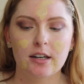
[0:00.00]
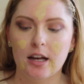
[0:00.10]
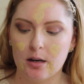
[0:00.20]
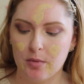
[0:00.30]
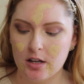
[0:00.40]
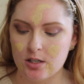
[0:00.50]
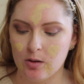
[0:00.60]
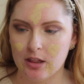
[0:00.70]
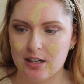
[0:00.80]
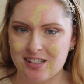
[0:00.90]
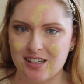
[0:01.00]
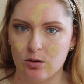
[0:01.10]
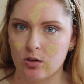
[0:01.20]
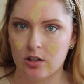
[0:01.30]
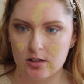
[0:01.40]
and I'm not doing this in
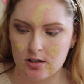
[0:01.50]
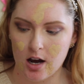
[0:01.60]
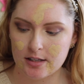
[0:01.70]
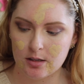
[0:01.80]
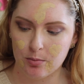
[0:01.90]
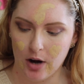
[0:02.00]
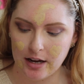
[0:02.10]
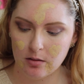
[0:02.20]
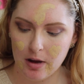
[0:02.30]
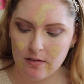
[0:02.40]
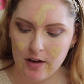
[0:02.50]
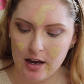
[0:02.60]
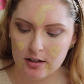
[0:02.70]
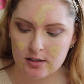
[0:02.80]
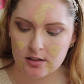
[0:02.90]
order not to brighten my
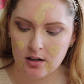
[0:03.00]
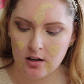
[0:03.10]
face.